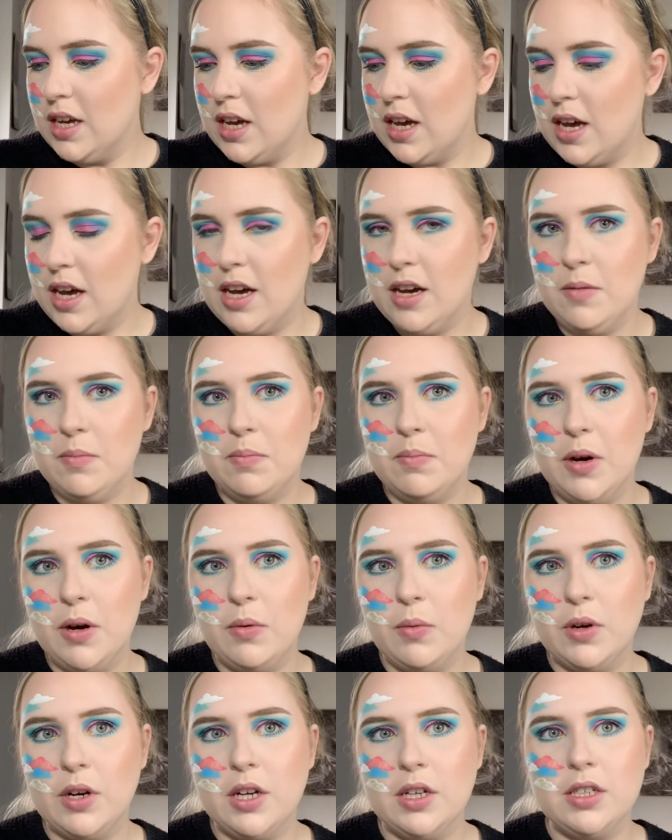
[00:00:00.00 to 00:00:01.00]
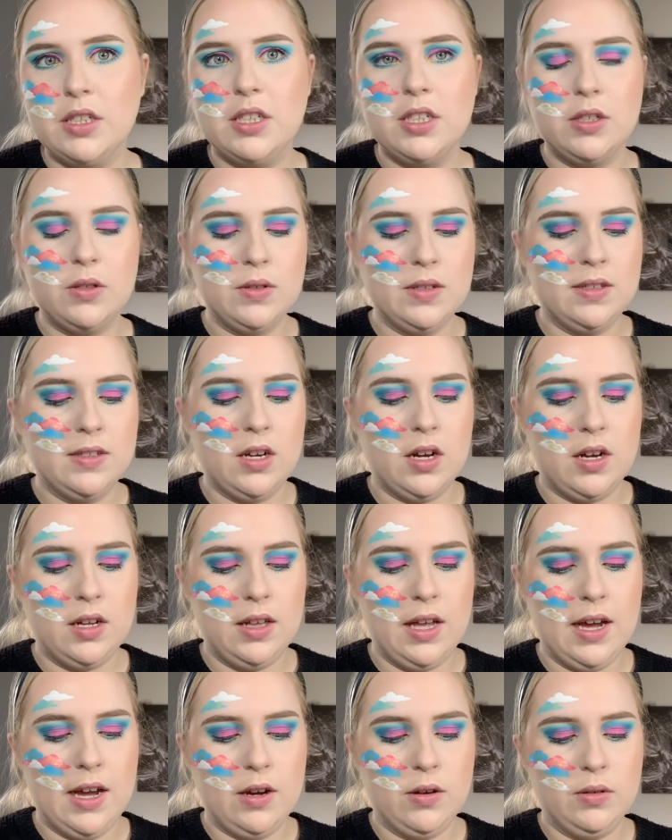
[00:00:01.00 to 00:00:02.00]
But what I'll do is
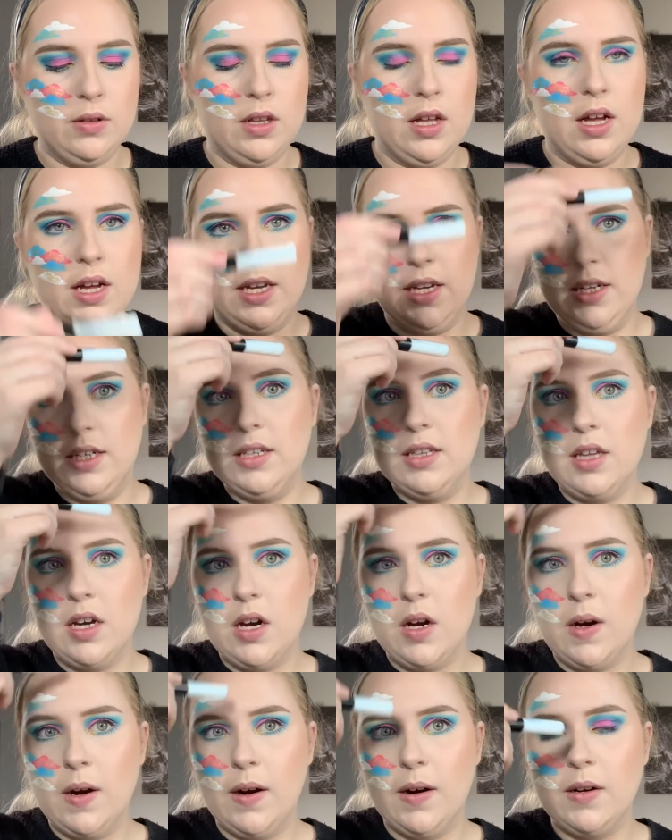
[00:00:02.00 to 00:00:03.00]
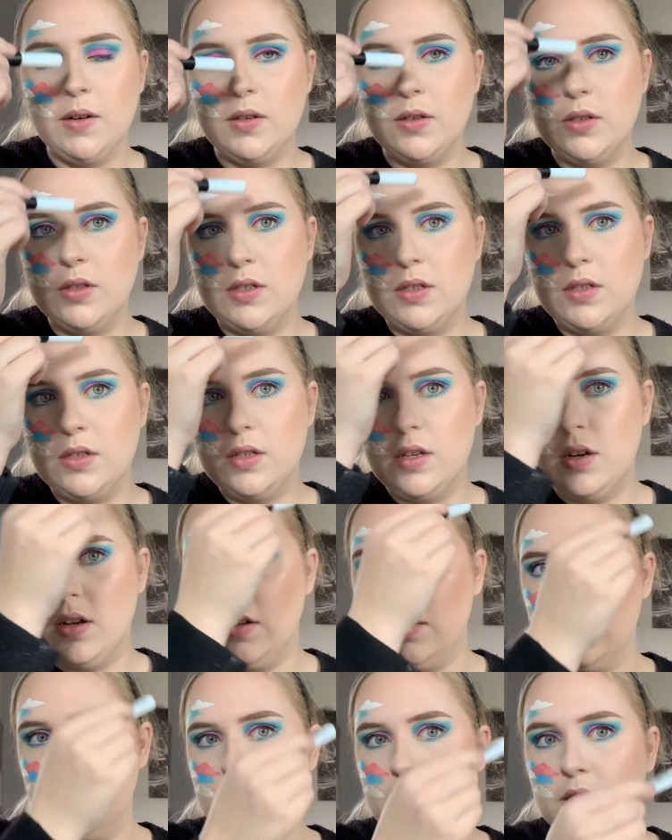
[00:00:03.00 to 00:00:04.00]
I'll outline the heart.
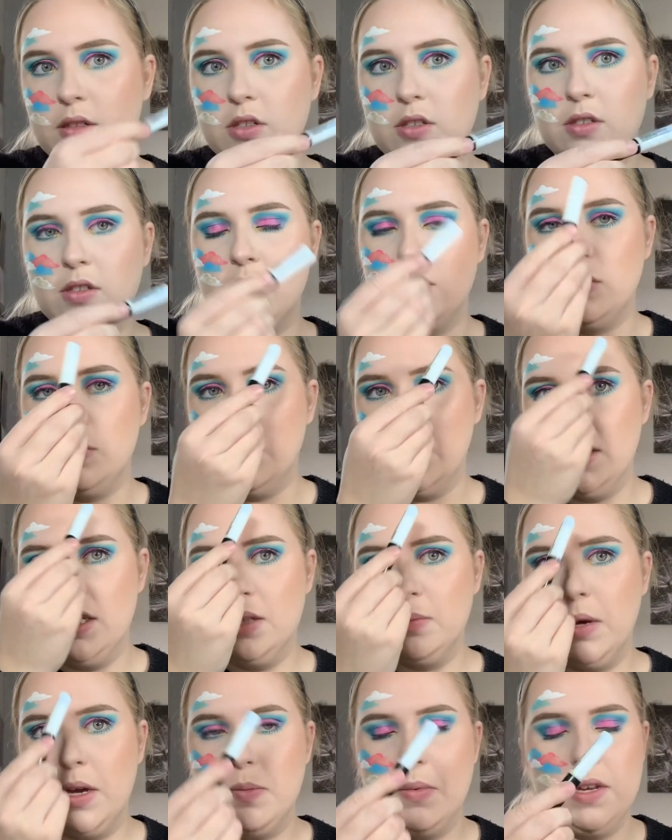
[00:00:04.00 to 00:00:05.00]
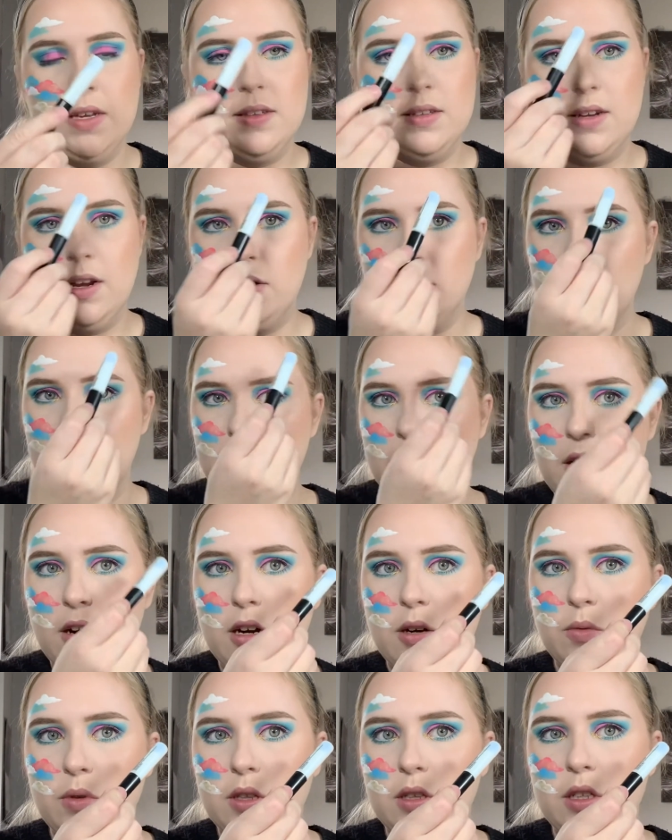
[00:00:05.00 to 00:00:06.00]
I'll just do piece by piece and outline the
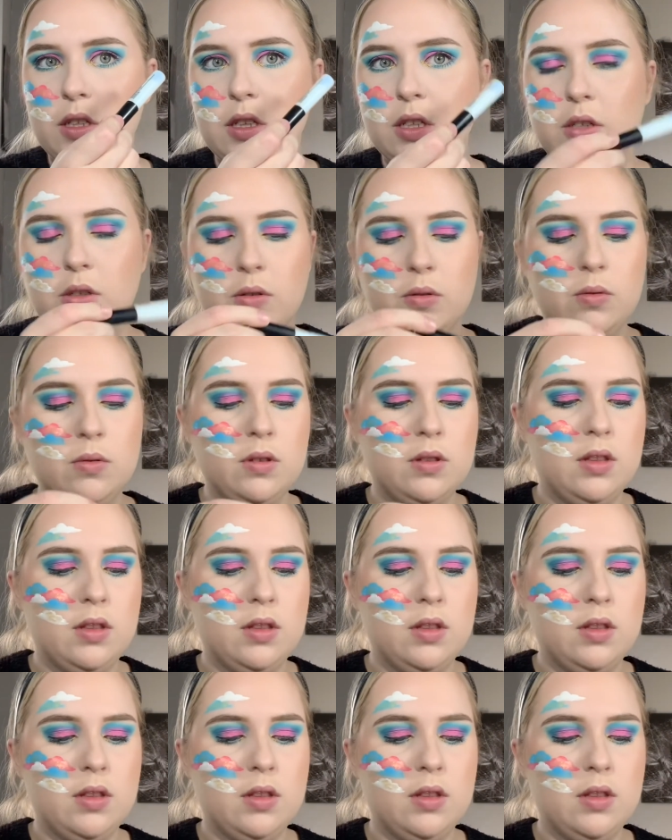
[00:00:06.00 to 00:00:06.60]
heart with glue,